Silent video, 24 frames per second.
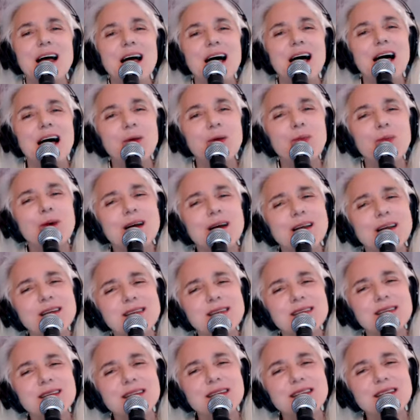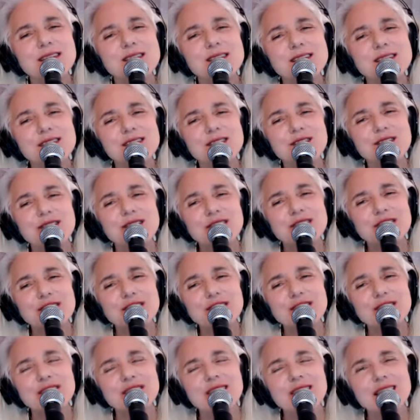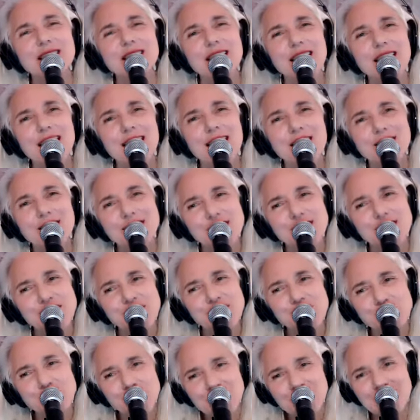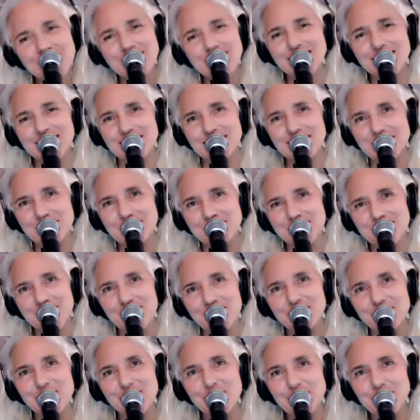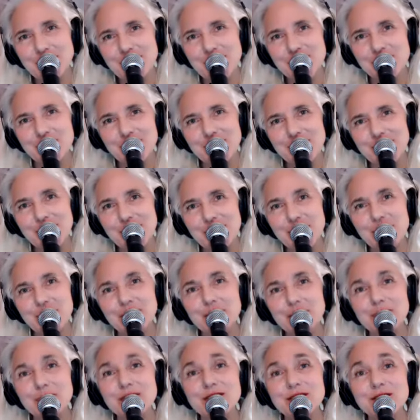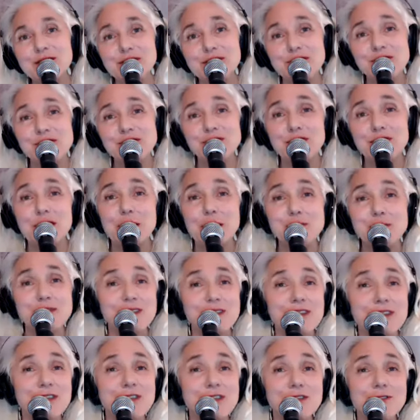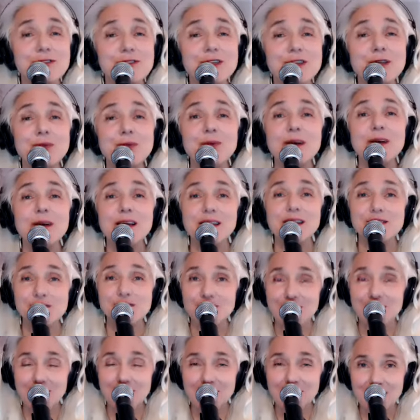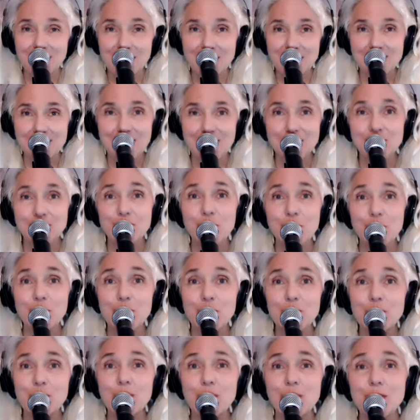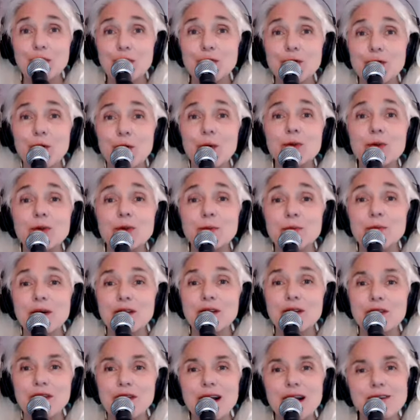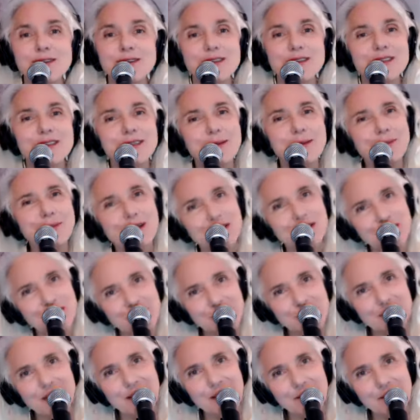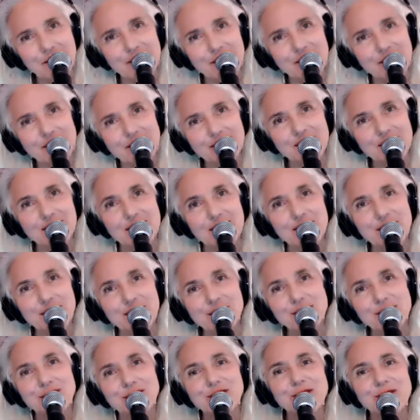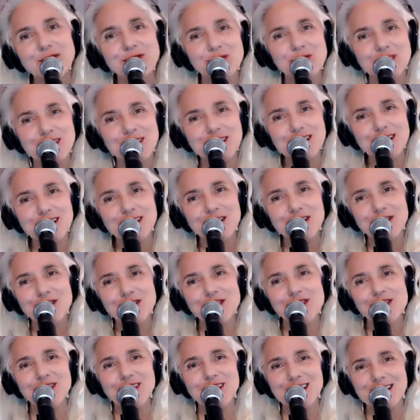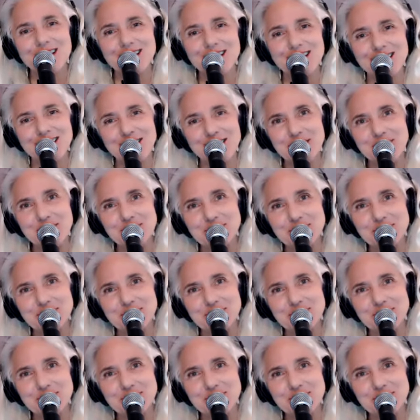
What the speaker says: I want us to consider how this trinity of the mother that Aurobindo describes, these three ways to connect and know the mother, how similar they are to the trinity in Christianity.